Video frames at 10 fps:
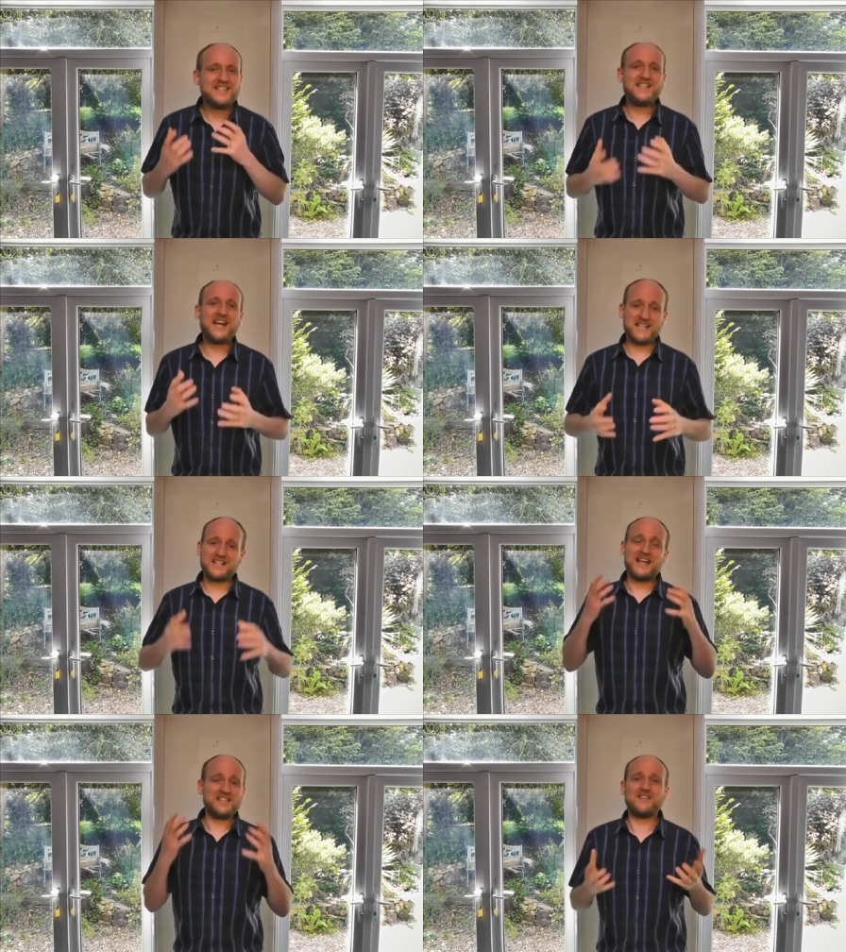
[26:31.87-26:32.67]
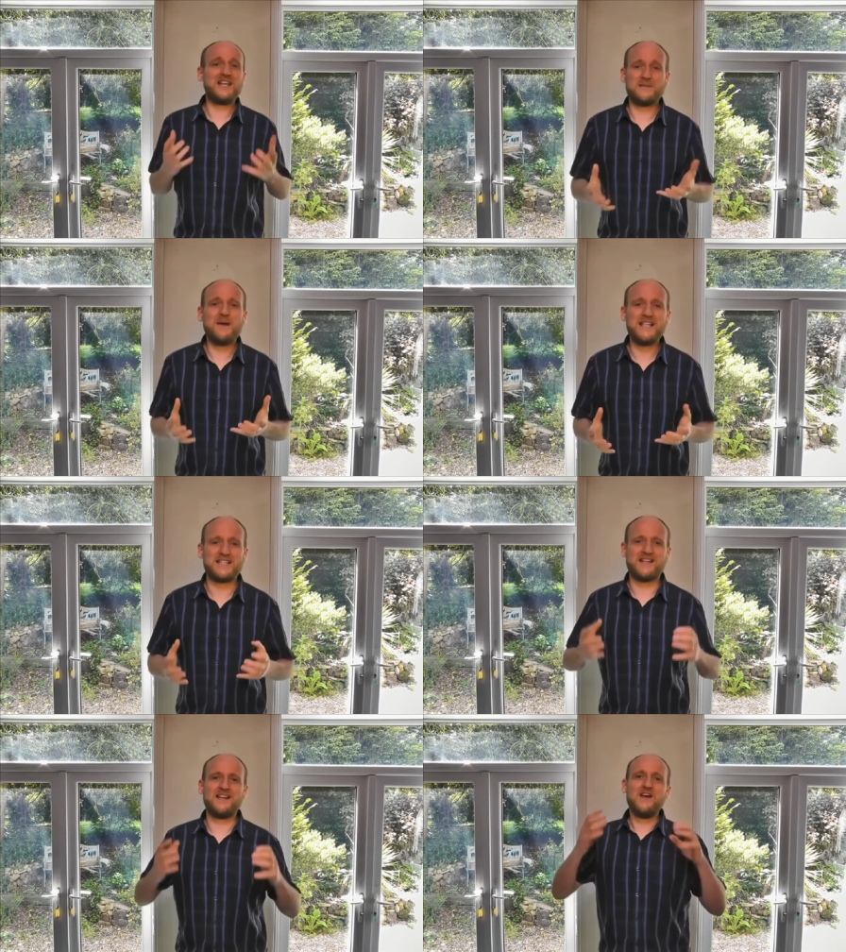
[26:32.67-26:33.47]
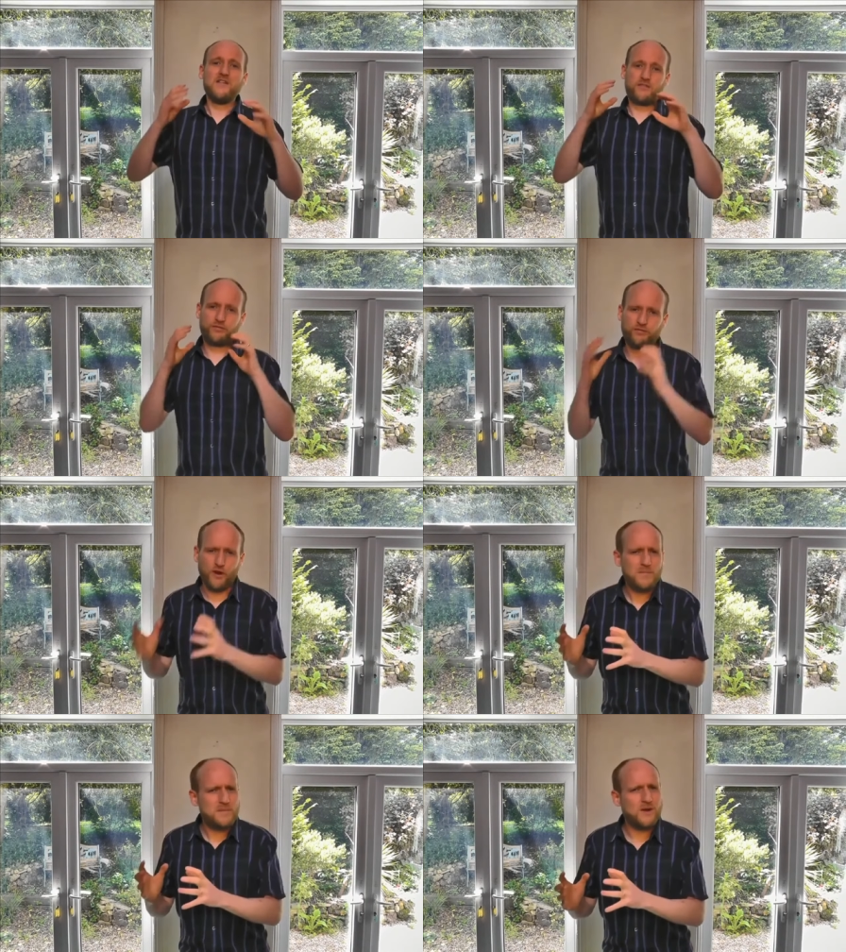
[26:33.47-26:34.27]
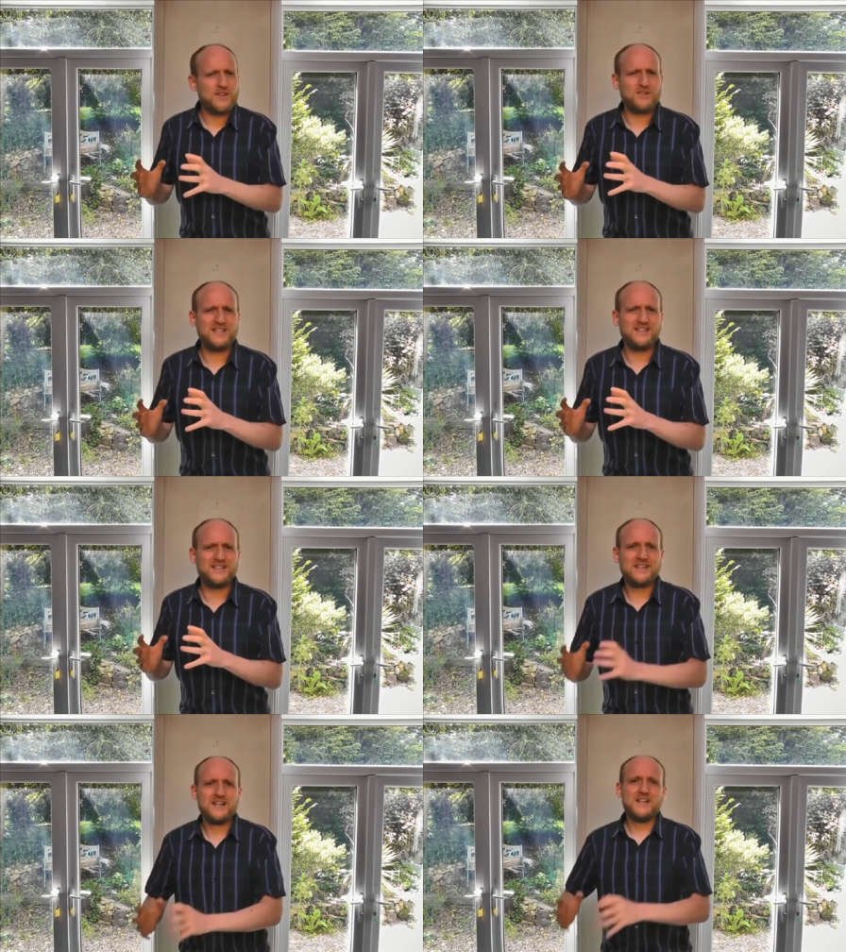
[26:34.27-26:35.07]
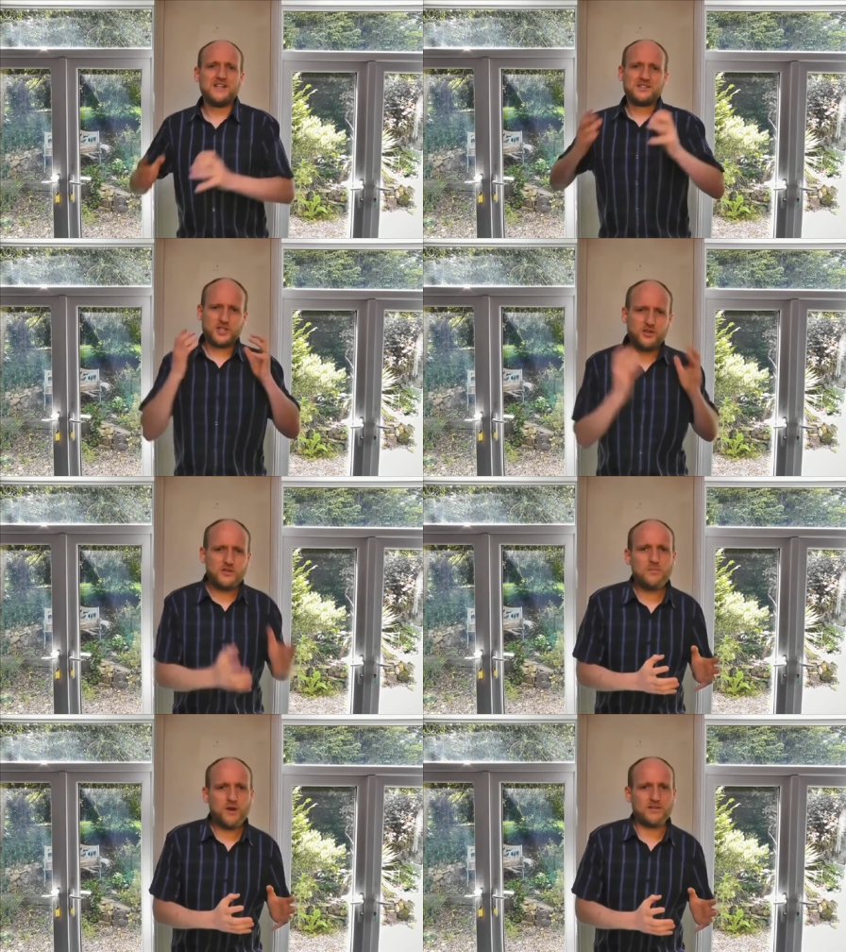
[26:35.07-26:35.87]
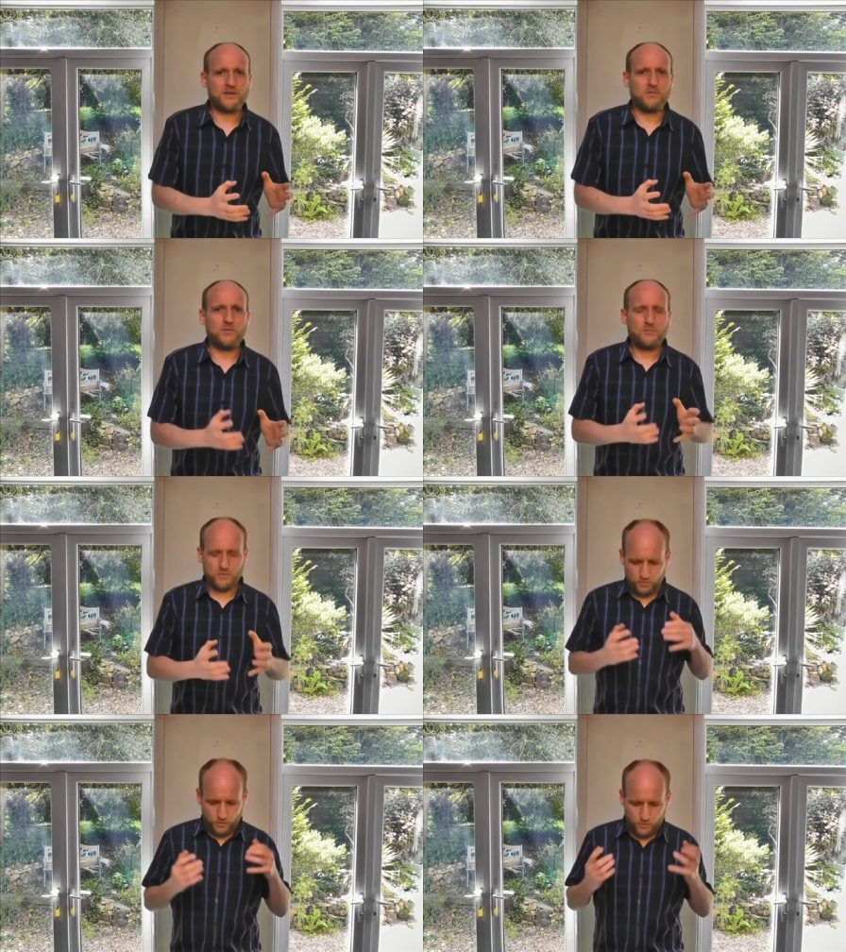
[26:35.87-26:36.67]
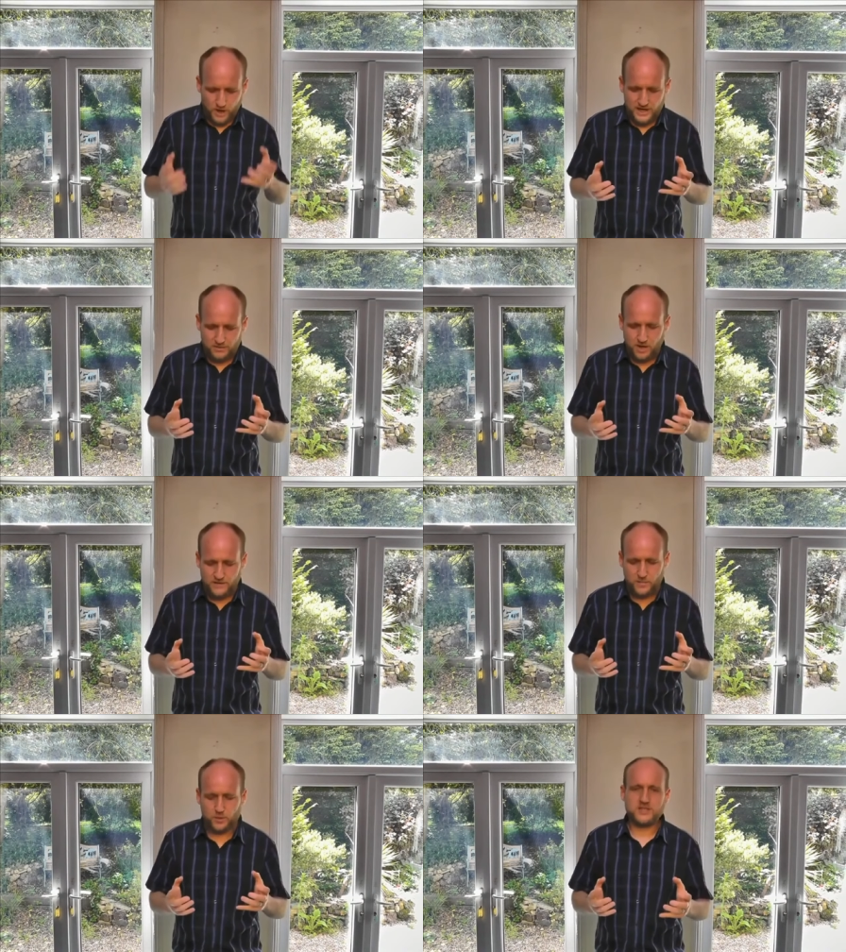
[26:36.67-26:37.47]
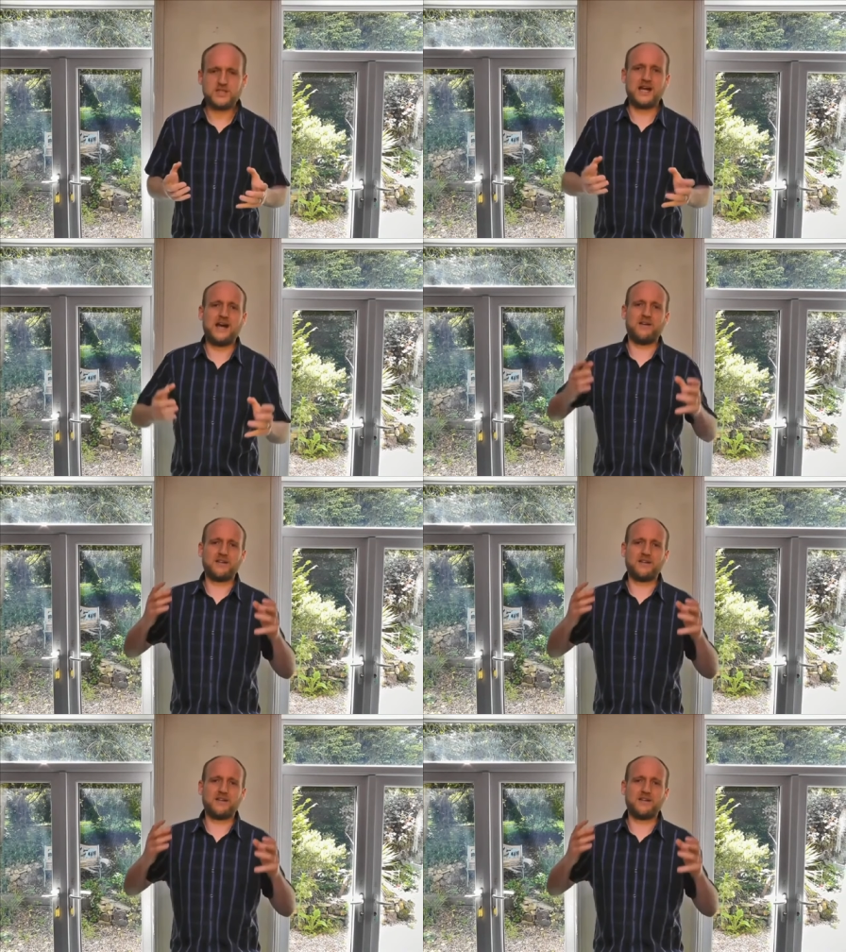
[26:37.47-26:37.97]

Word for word: Did you catch that? That's, that's amazing. Like, from the brethren to the brethren. What, what, why, why have I pointed out?